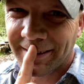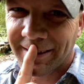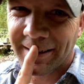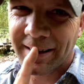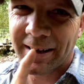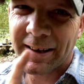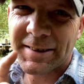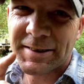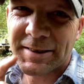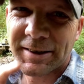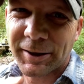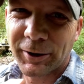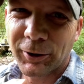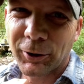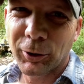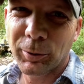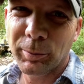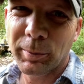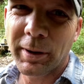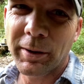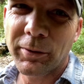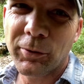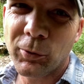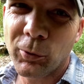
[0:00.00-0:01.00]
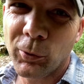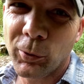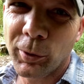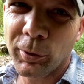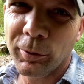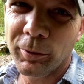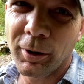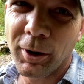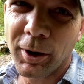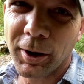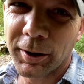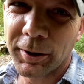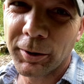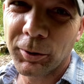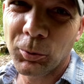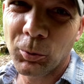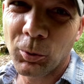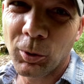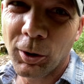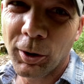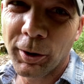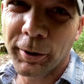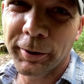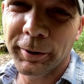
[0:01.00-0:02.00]
I scared him by throwing a rock in the
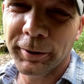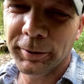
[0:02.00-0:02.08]
water.